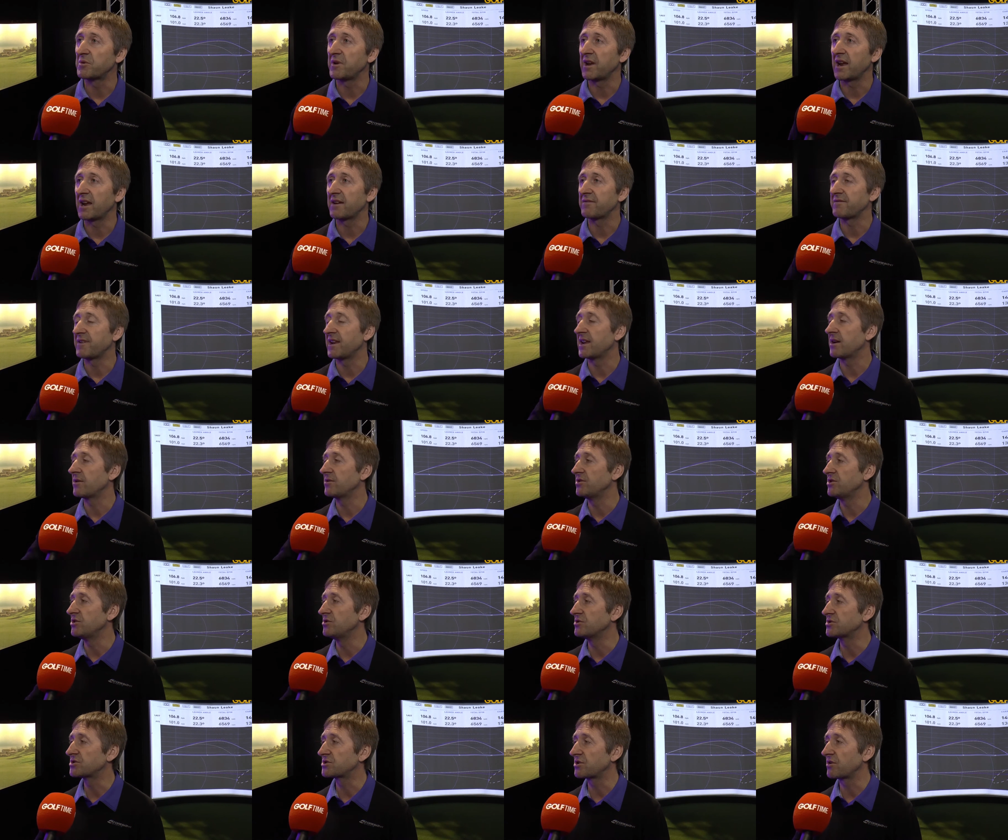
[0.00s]
We have now a
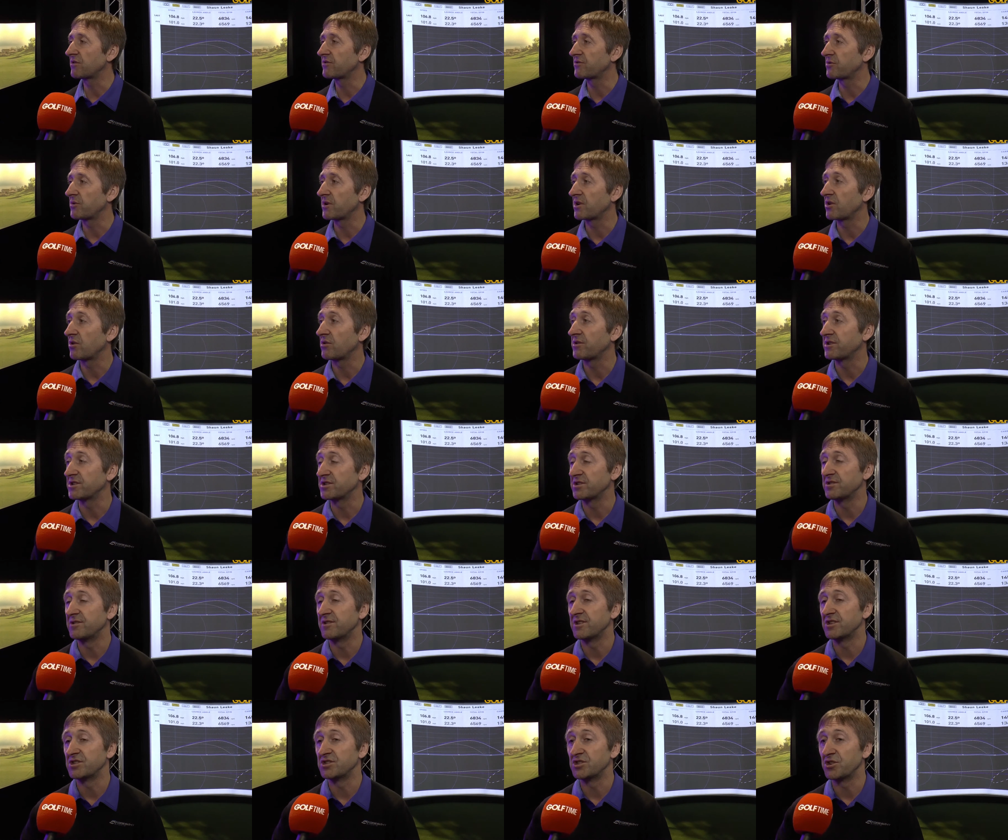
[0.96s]
new software called
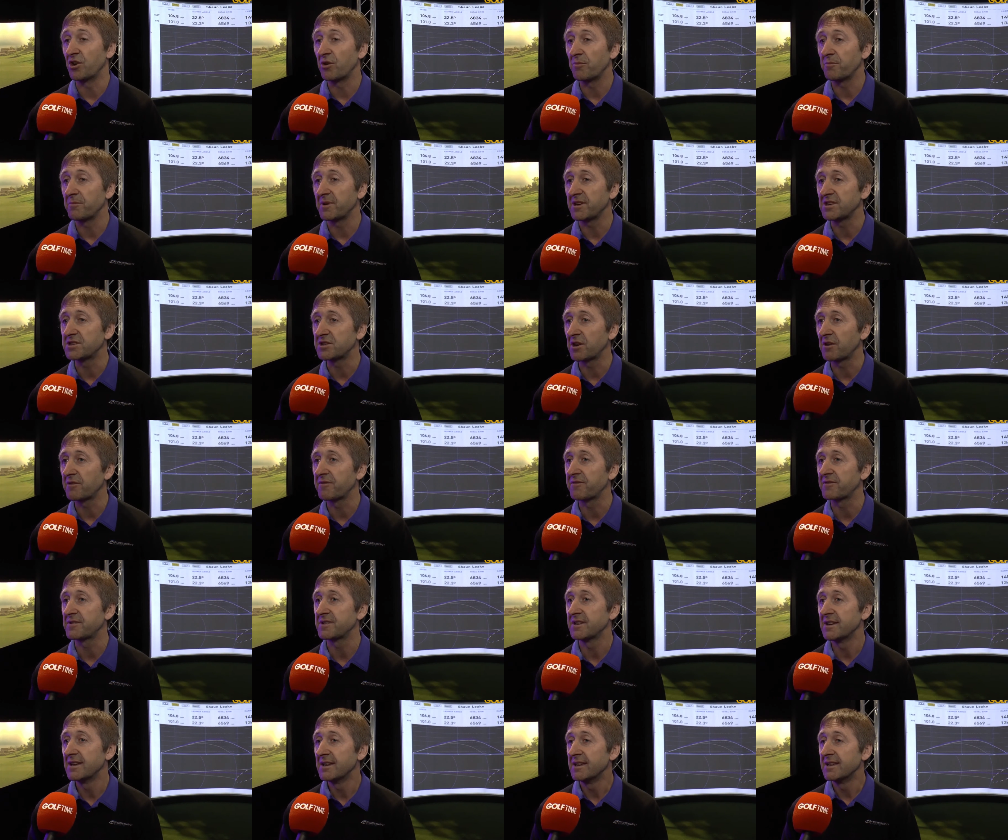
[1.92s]
the Zombie
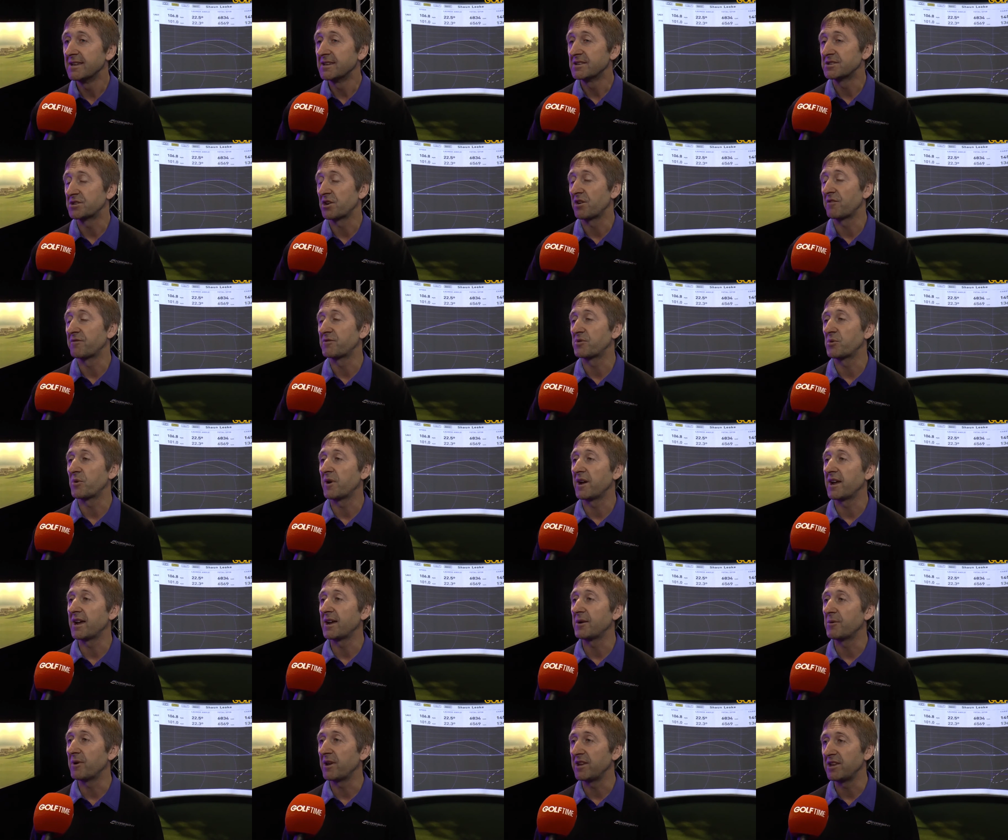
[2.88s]

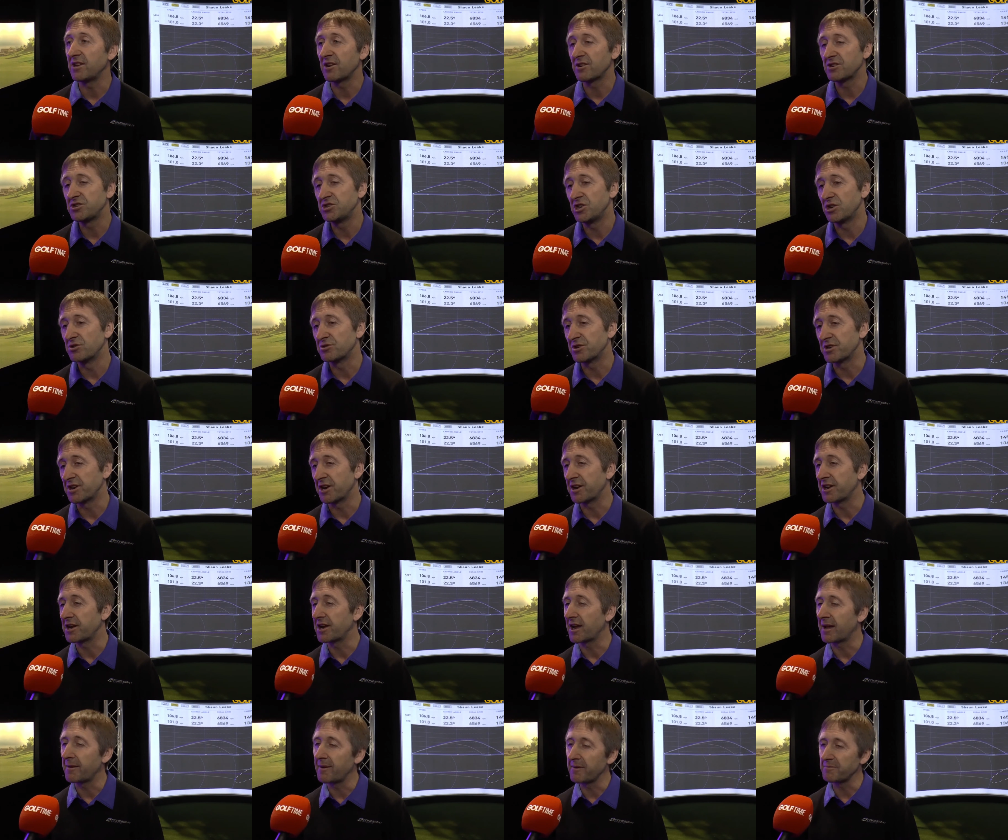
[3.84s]
software, where young children
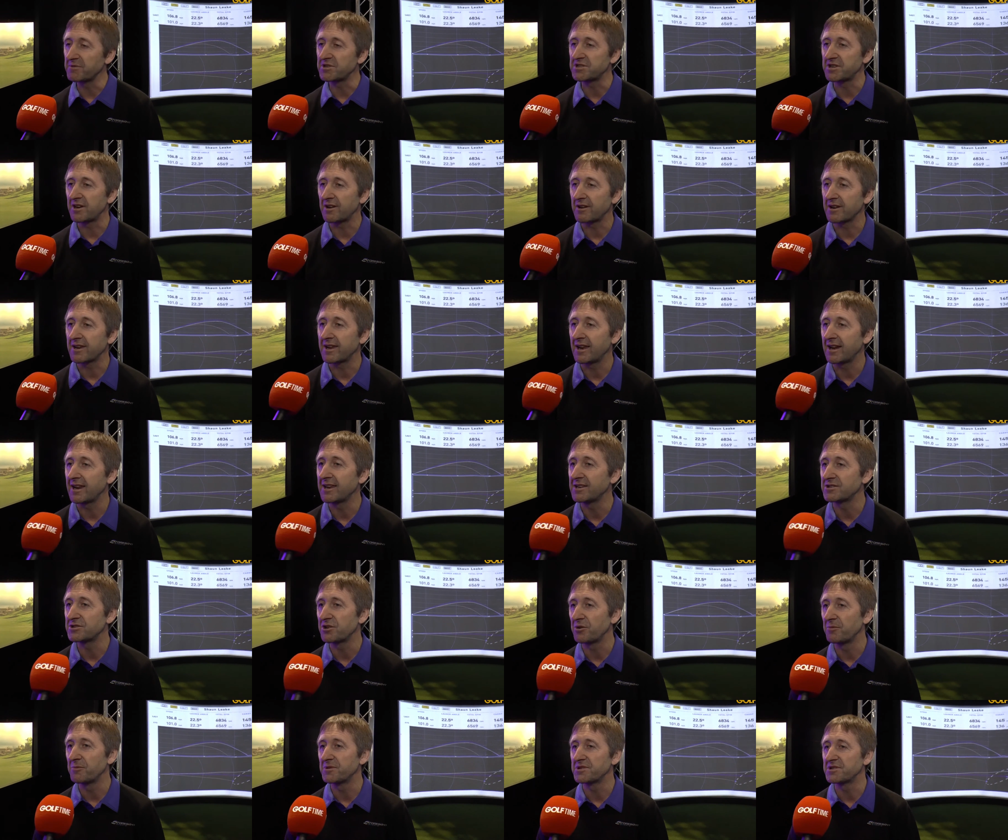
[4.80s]
can come up and start killing
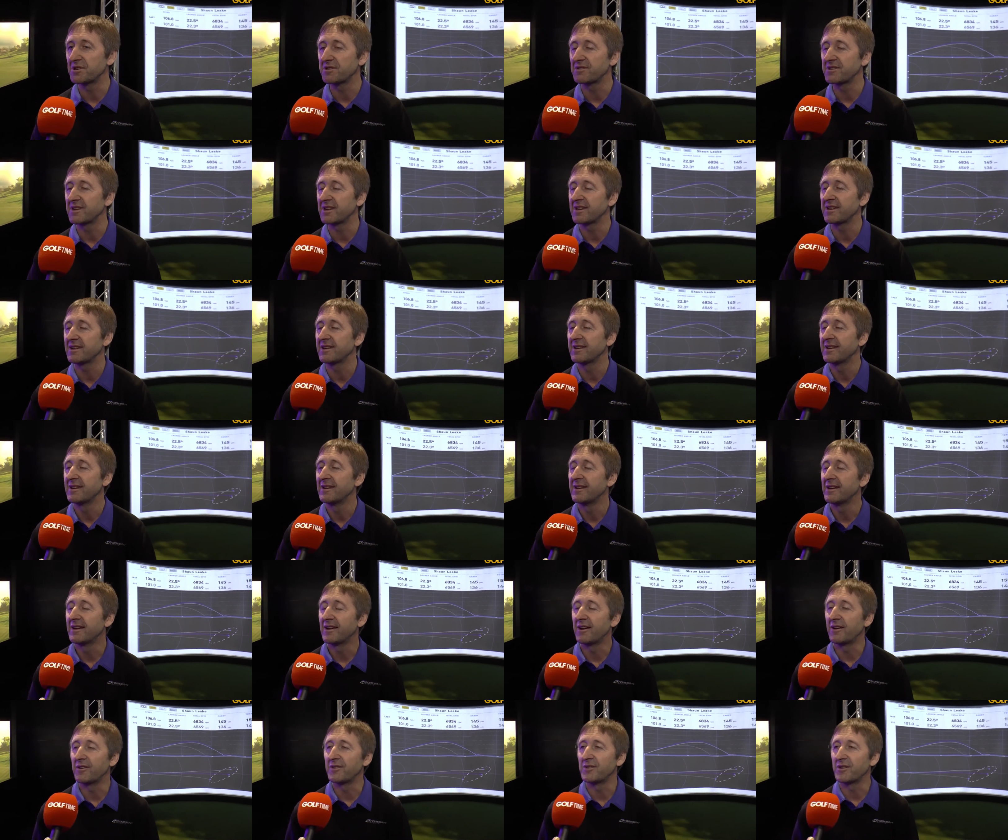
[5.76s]
zombies on
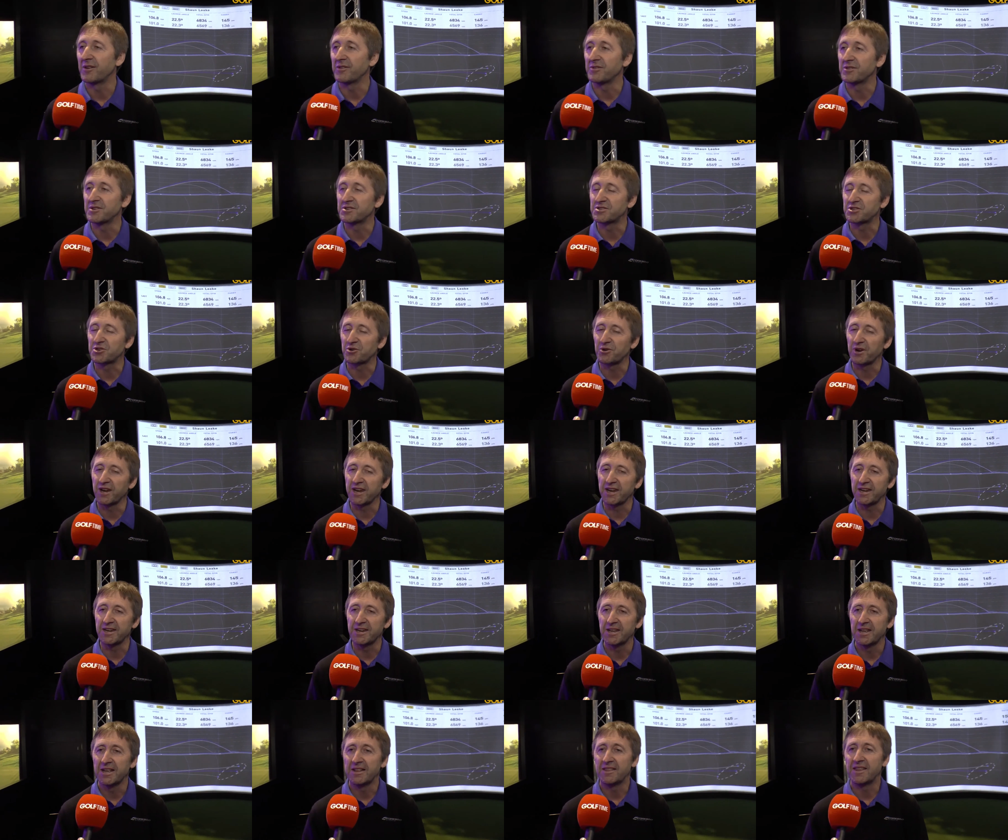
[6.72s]
the
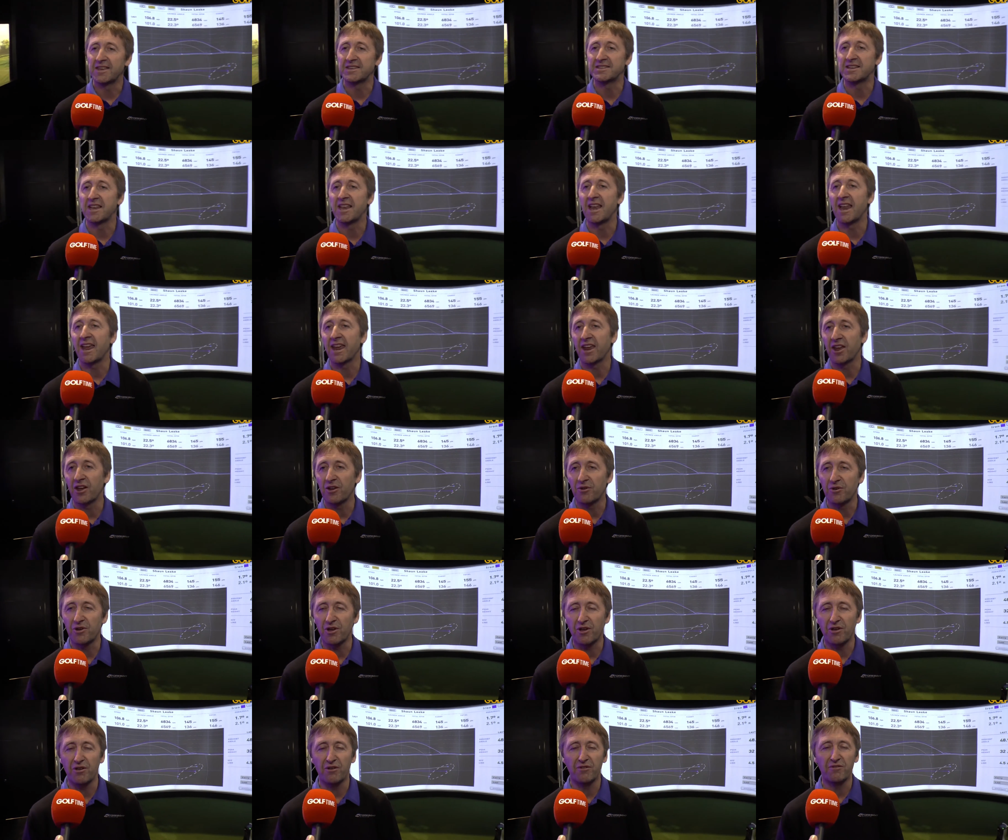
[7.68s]
screen. There's Lego
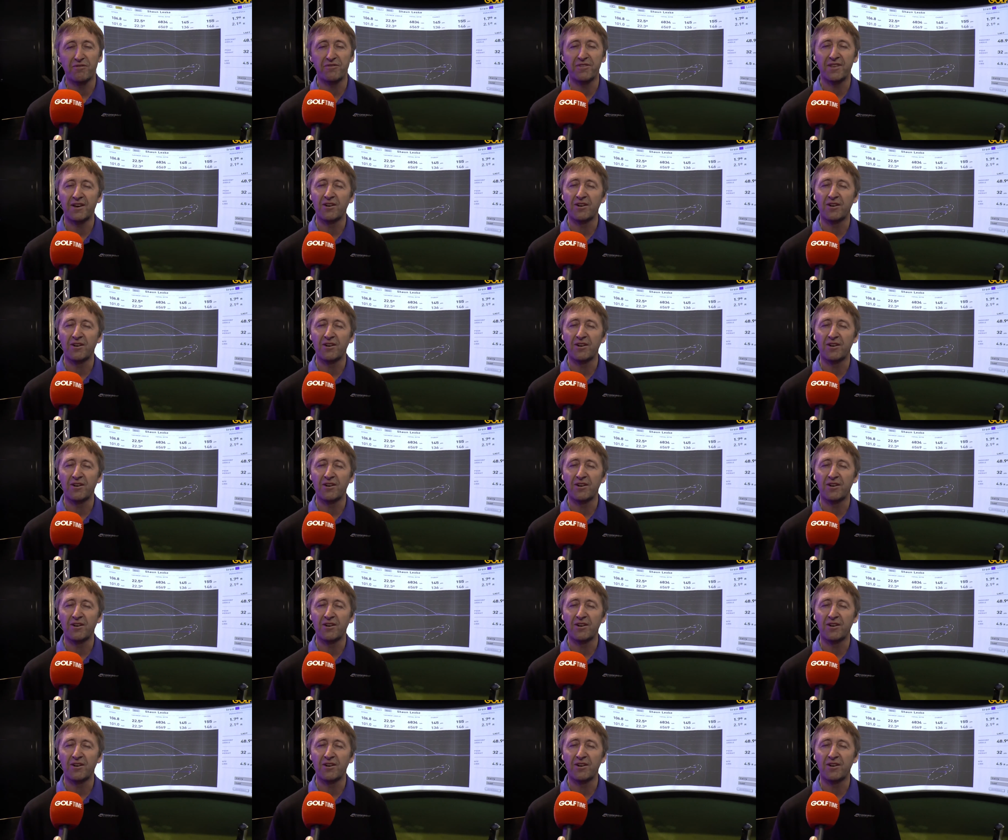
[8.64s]
golf.